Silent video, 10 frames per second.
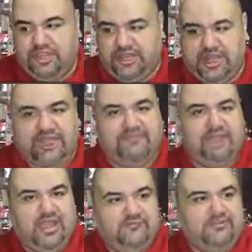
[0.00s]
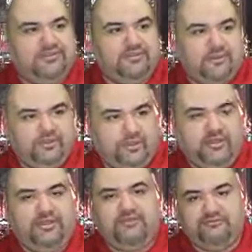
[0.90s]
you're going to have the conflict between
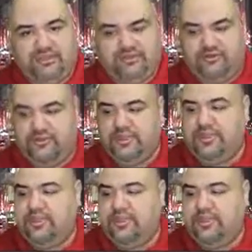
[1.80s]
Terminus and Rick's group.